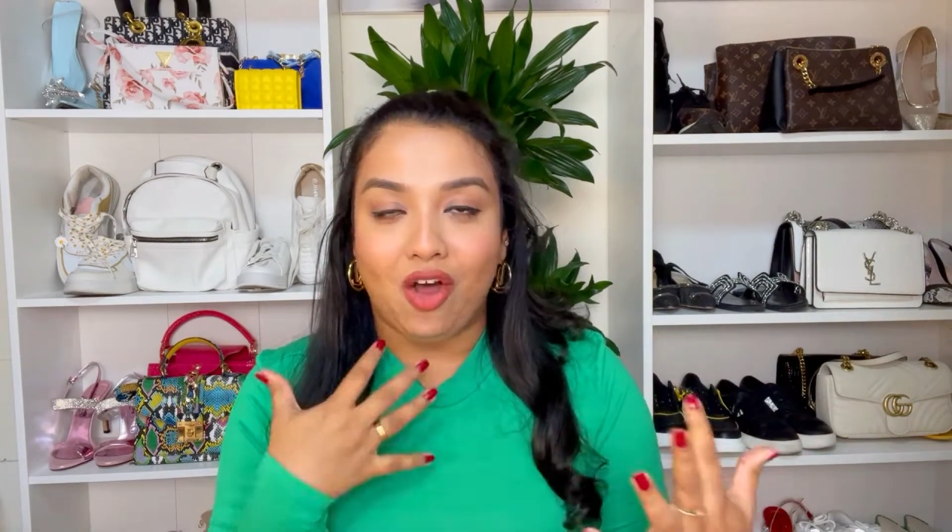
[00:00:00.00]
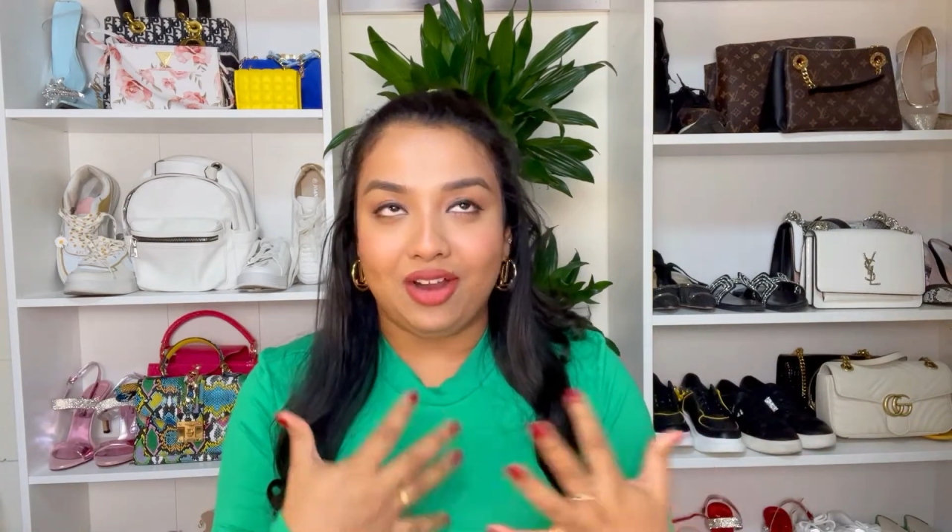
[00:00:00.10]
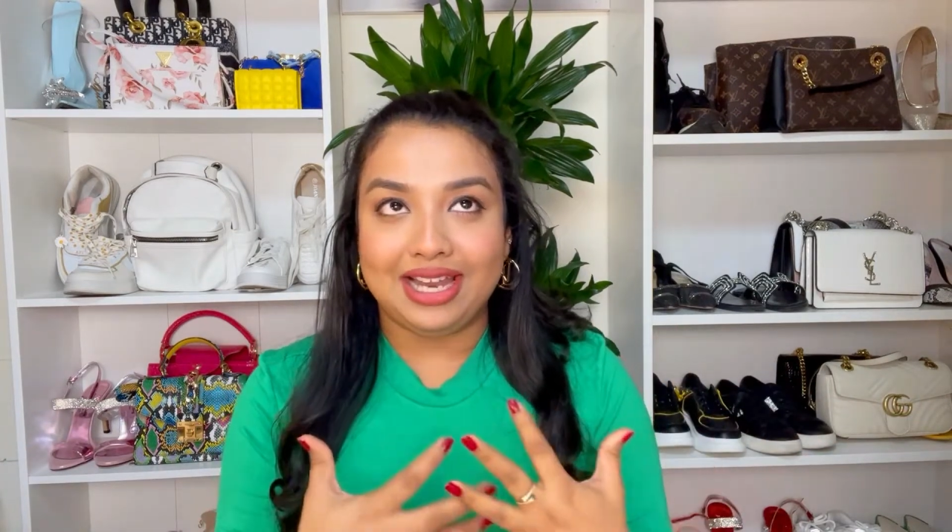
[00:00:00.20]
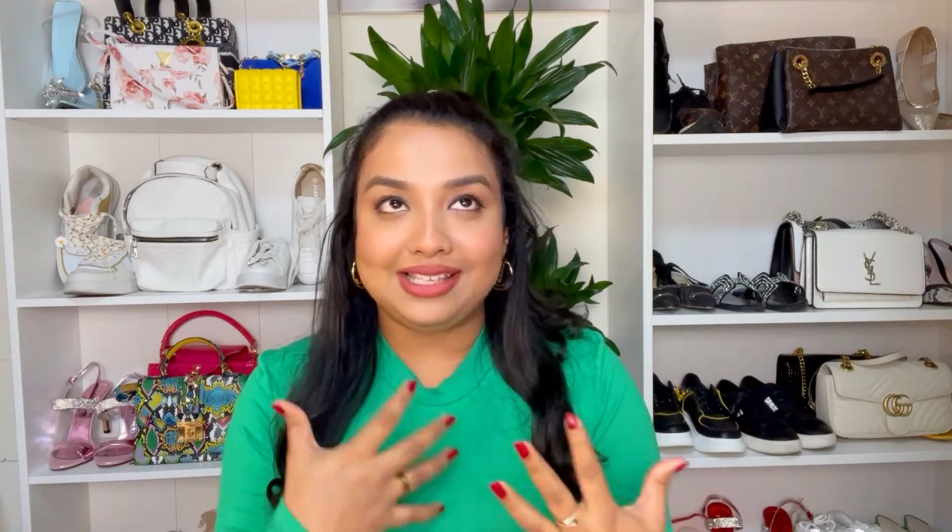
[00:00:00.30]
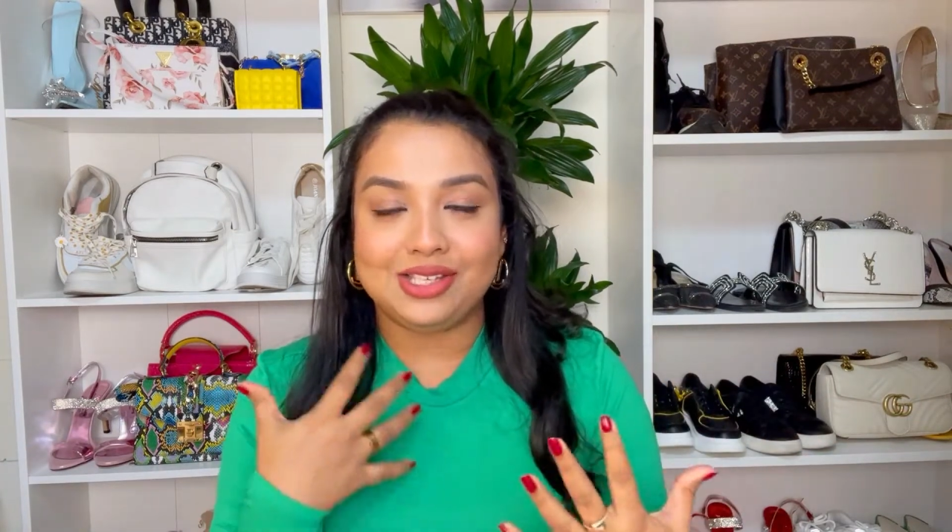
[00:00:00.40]

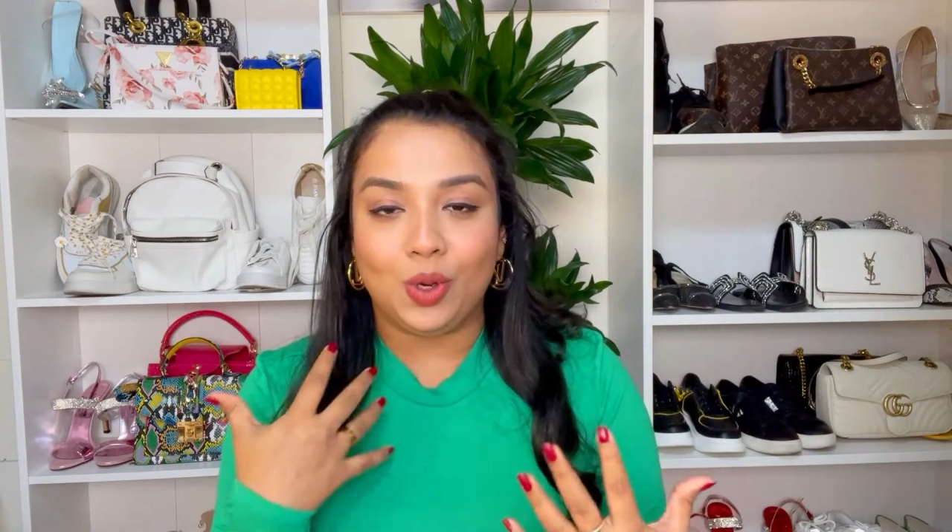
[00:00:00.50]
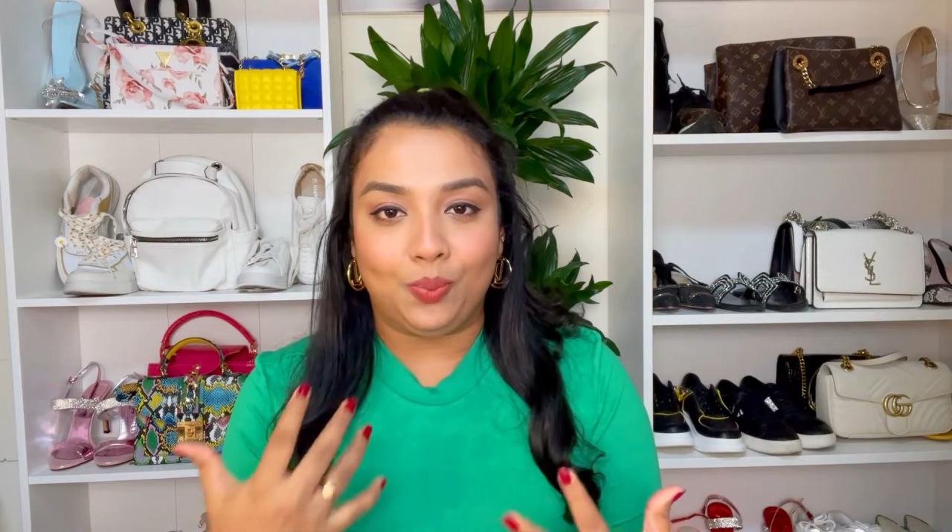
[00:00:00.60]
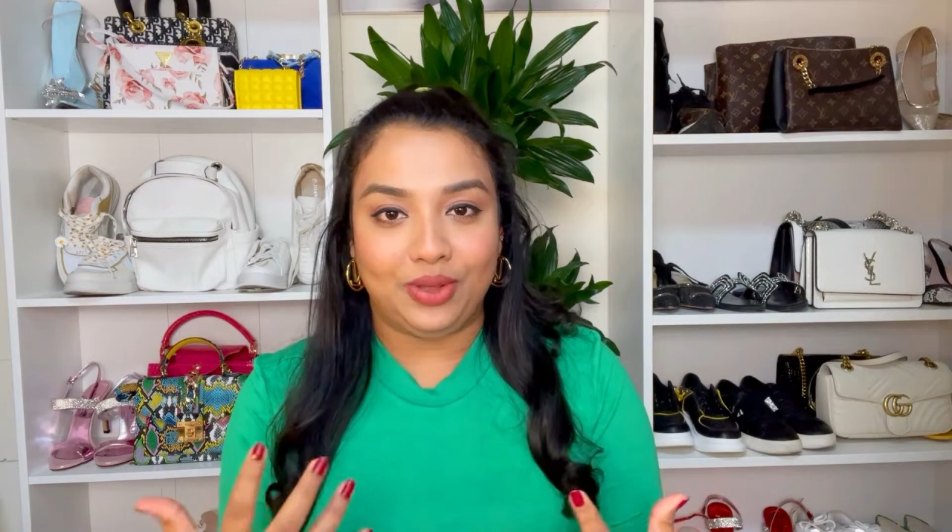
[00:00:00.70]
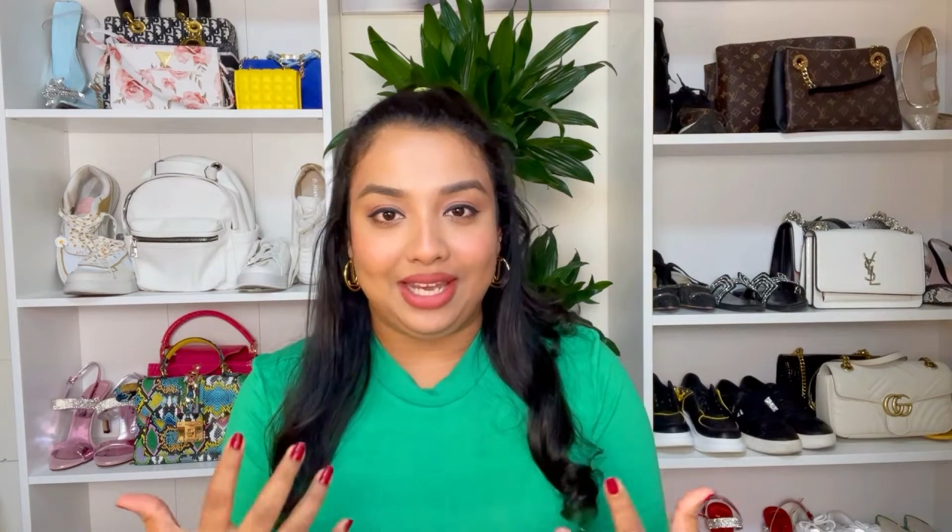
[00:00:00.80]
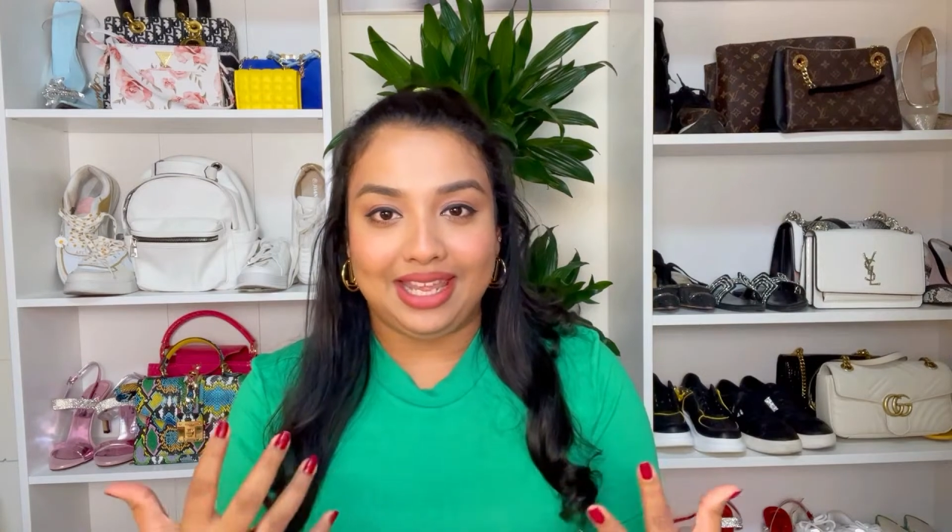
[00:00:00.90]
honest
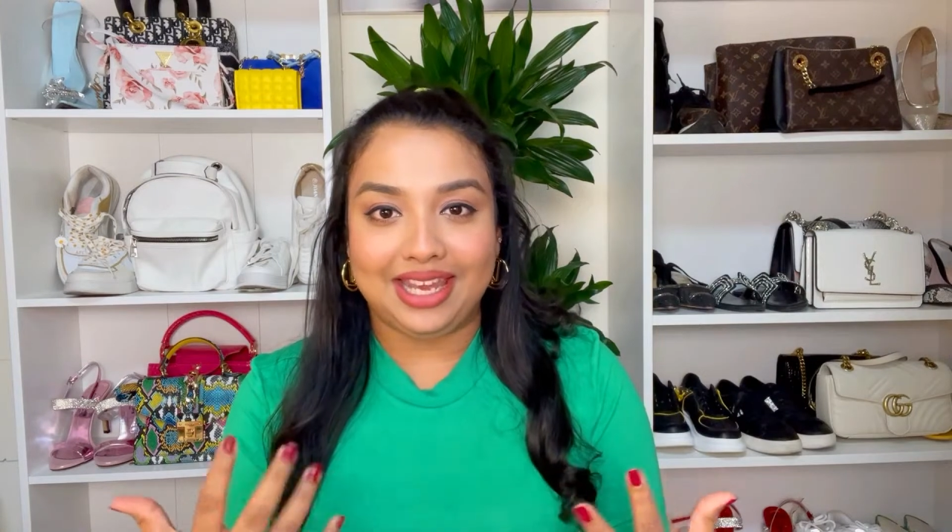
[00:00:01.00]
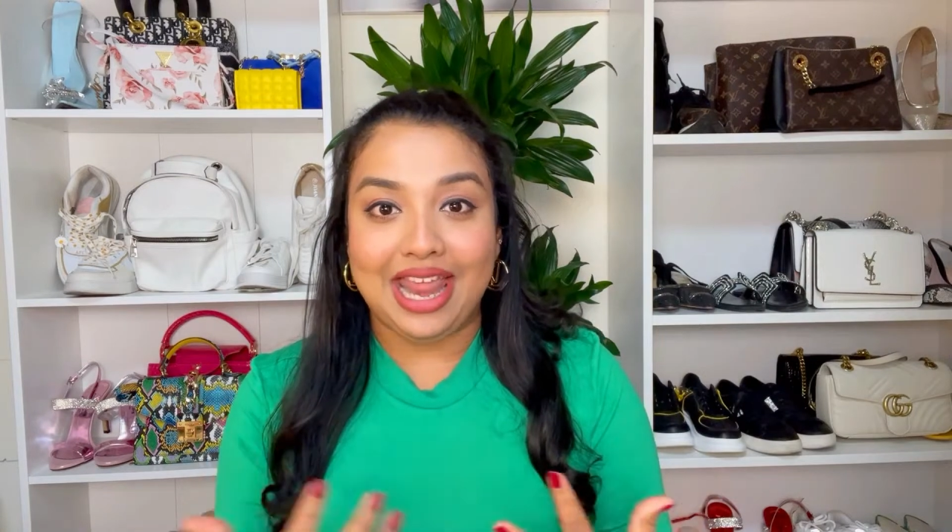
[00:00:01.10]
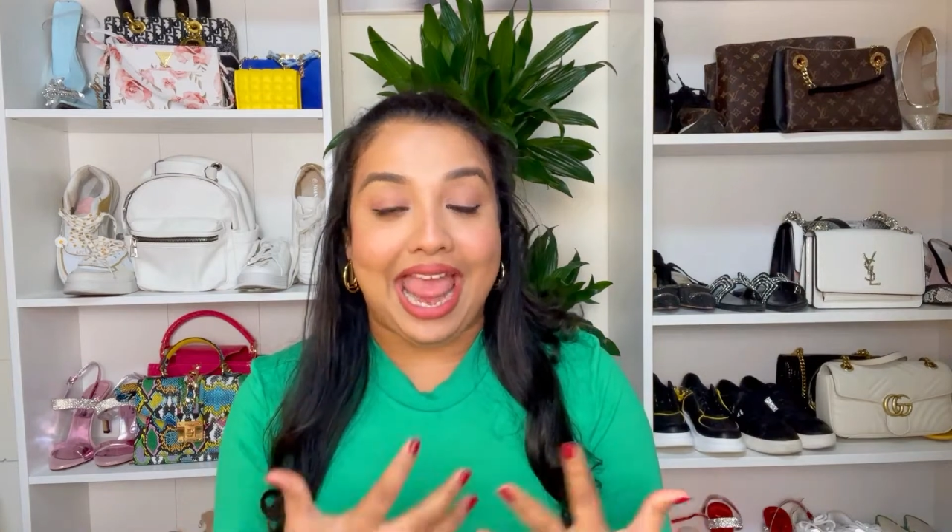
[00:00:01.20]
opinion